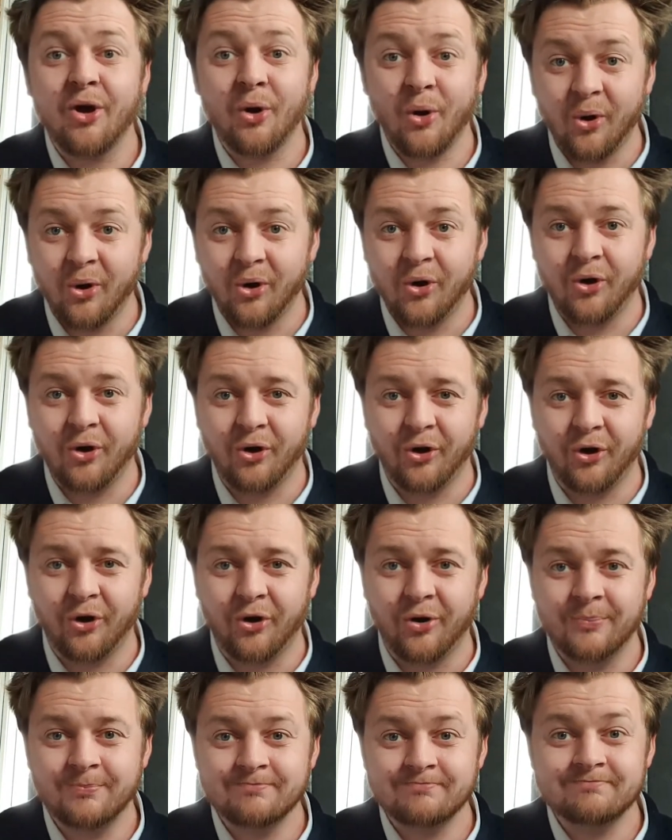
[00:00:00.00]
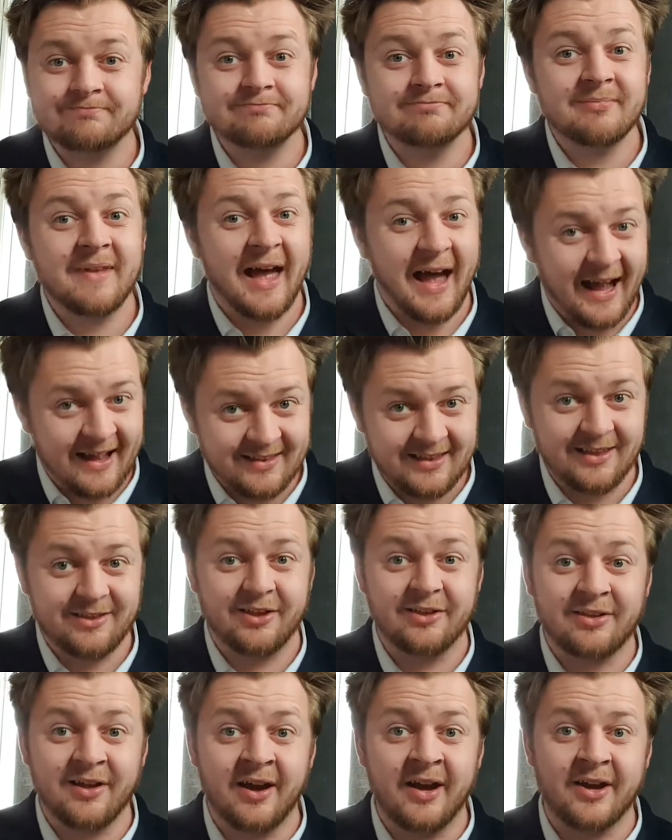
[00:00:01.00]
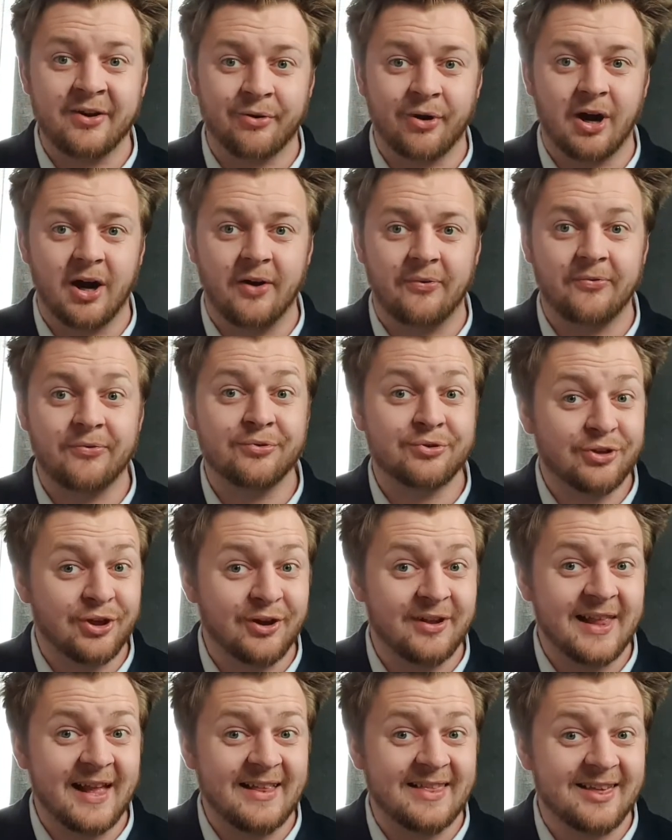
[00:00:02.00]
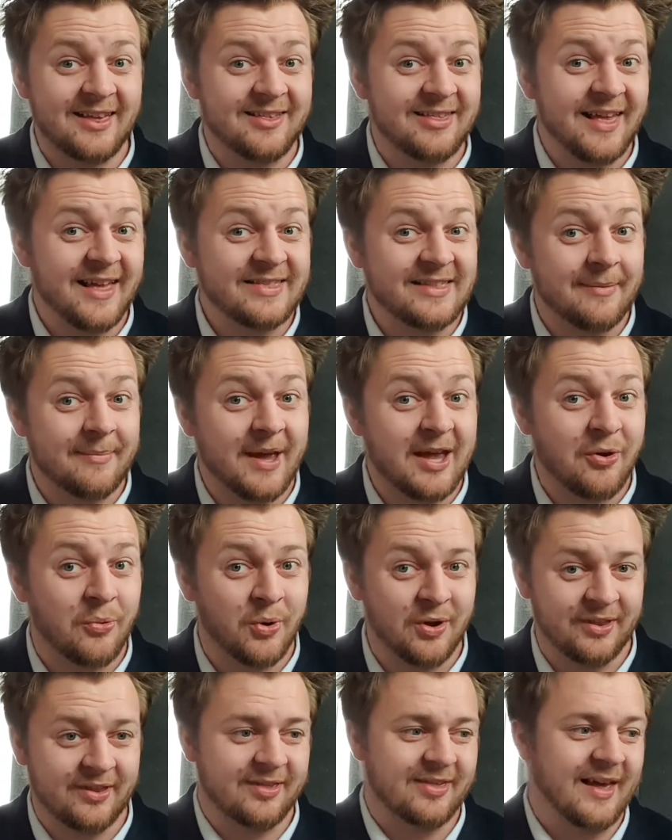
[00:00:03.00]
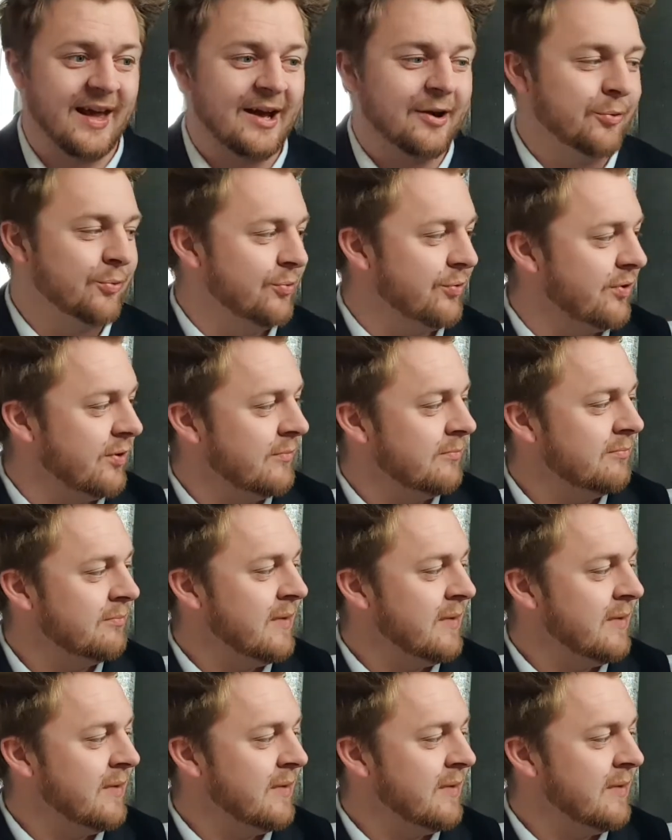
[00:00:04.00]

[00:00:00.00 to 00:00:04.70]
Or. And it's a digraph, two letters that make one sound.